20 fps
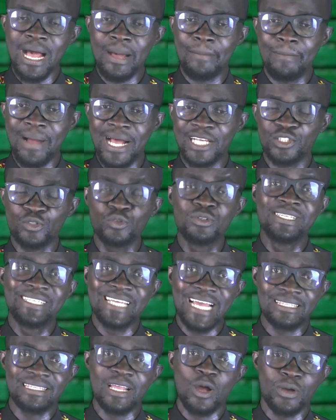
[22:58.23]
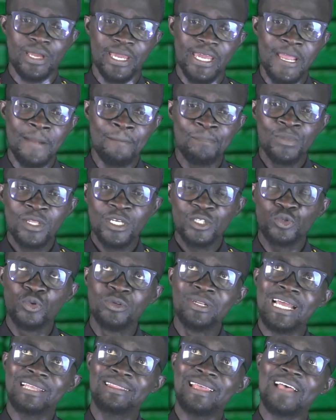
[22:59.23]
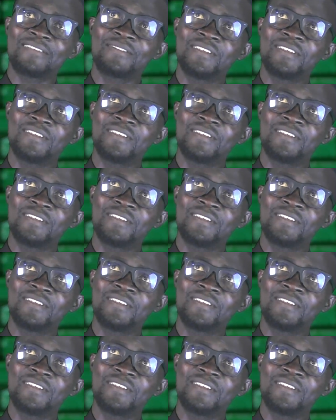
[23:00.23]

Abbas Sundiata, okay, Sundiata, I